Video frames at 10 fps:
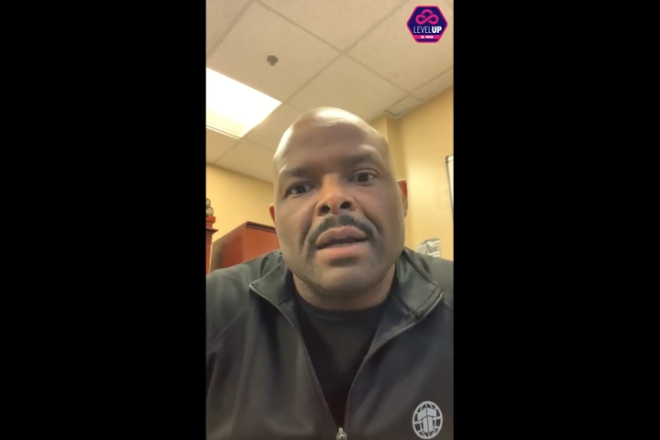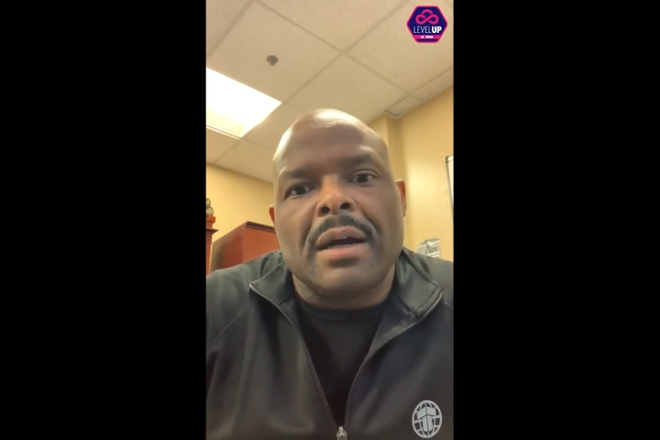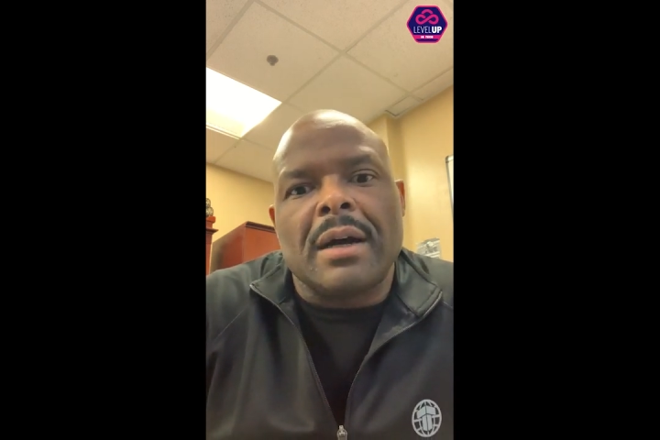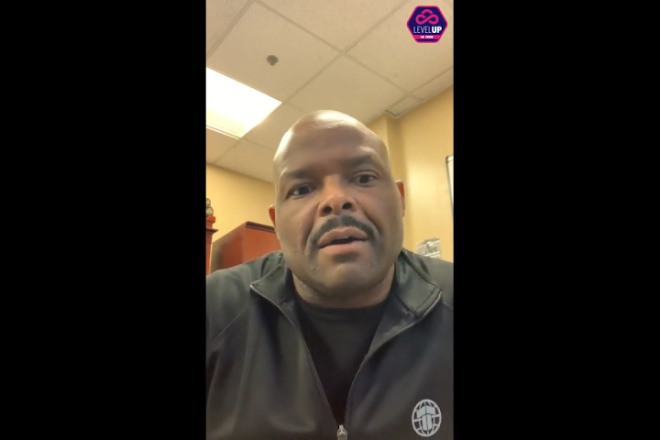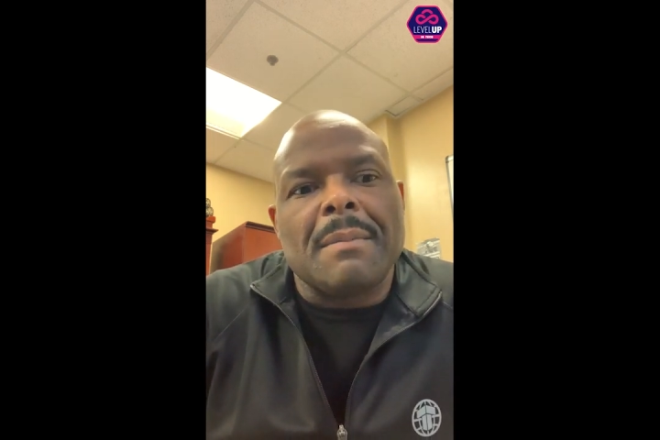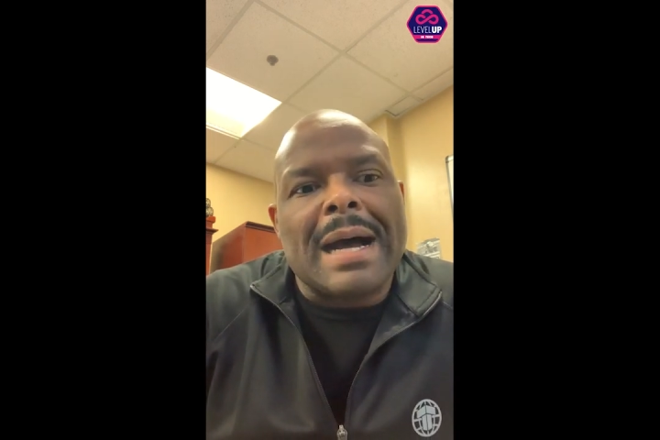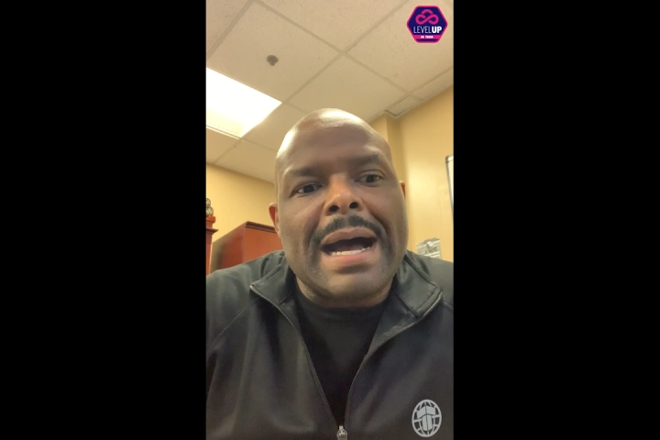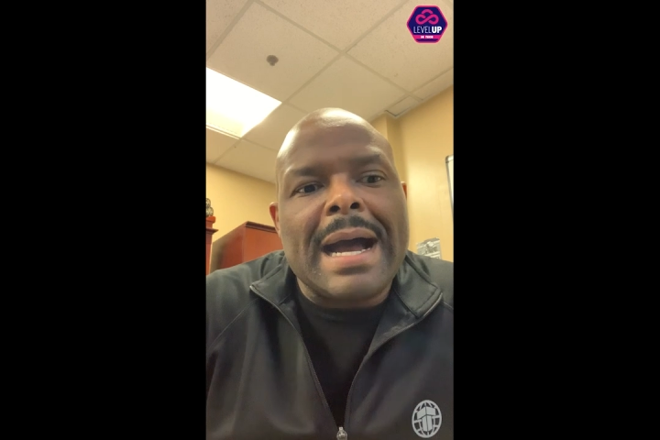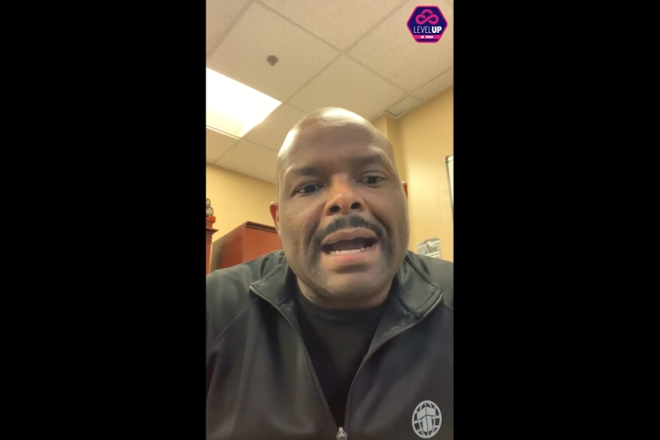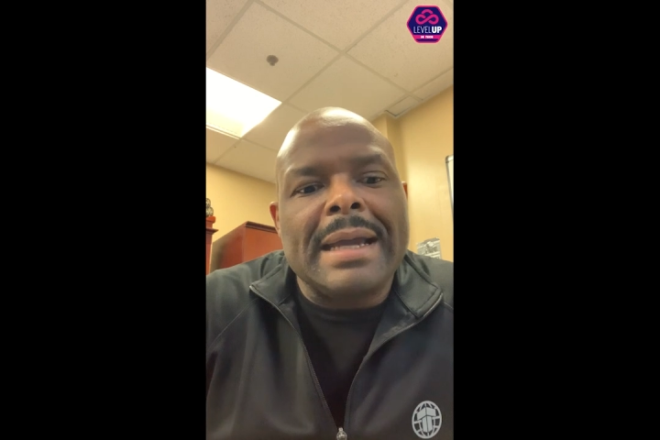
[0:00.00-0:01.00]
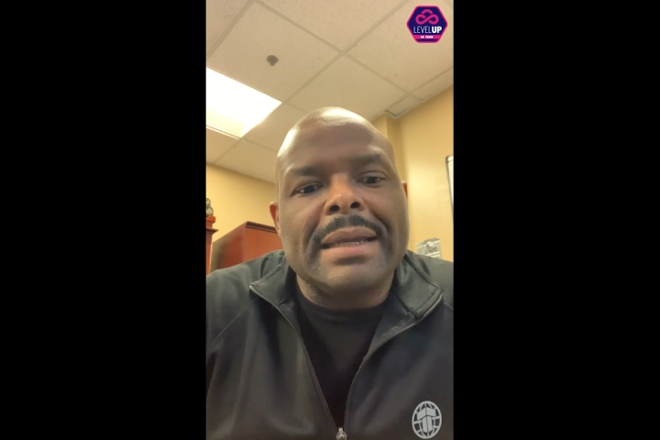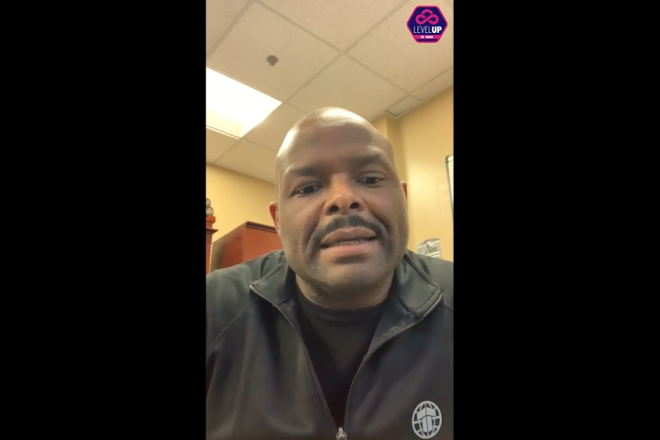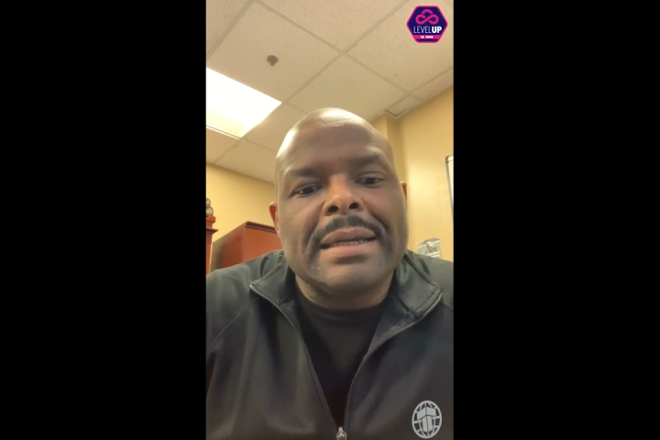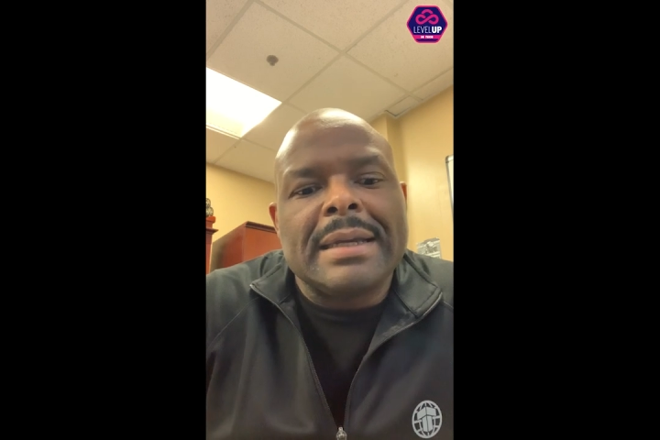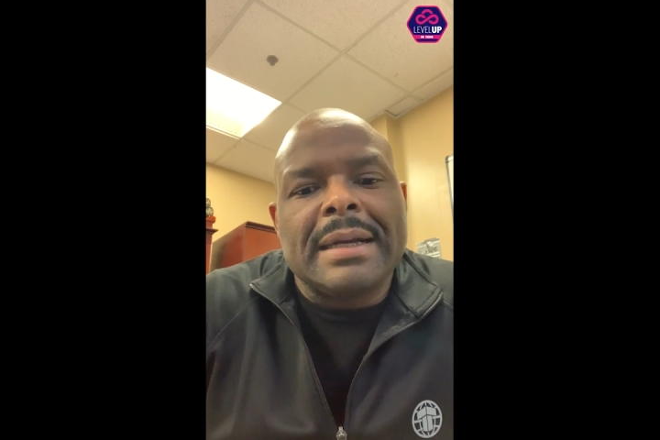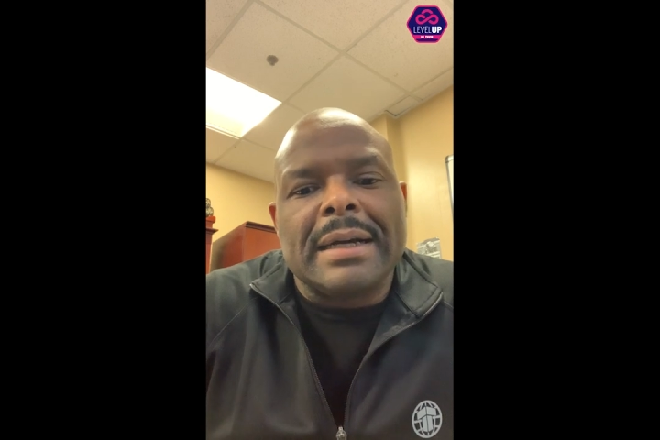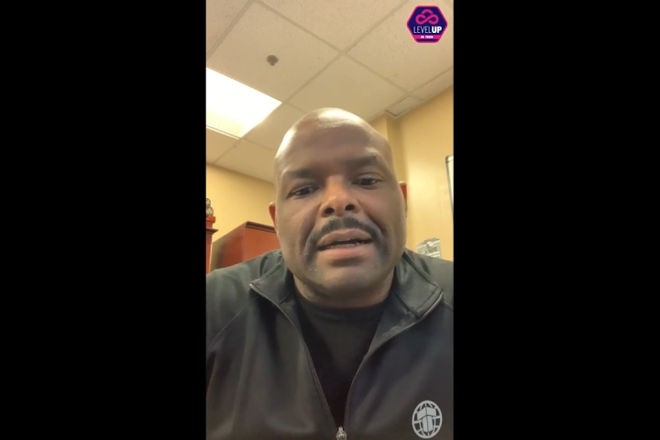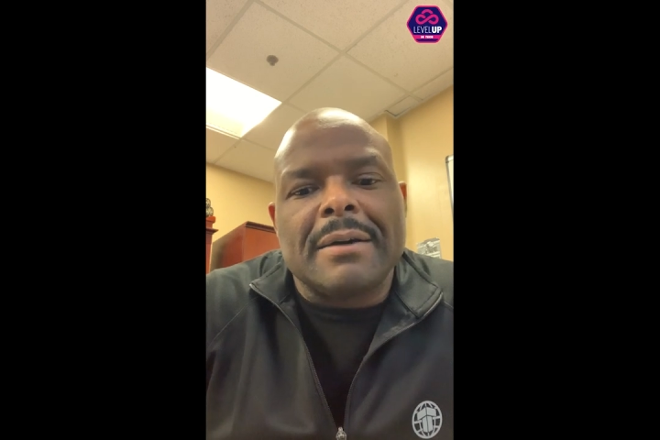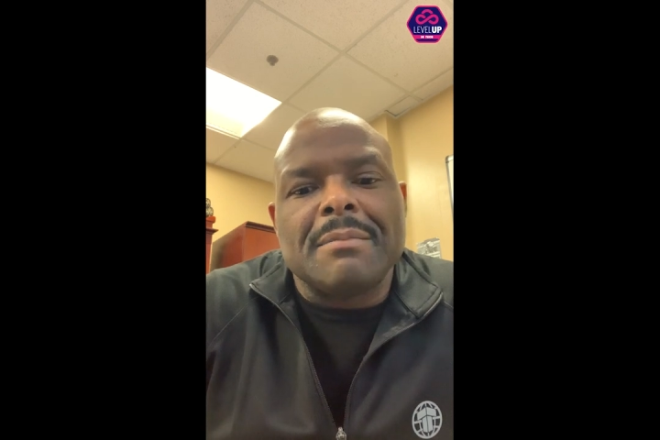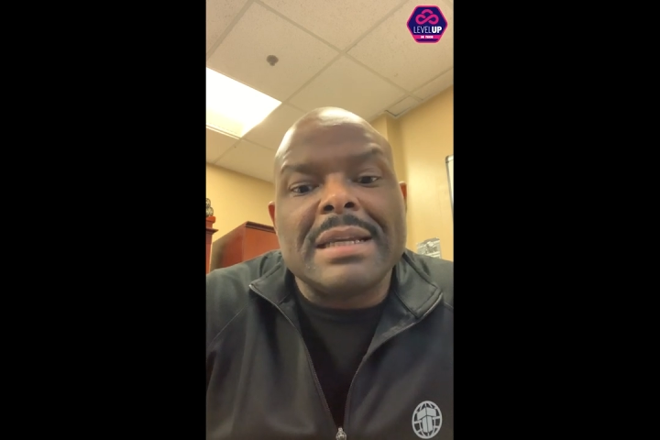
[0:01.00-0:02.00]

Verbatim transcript: Um, I um,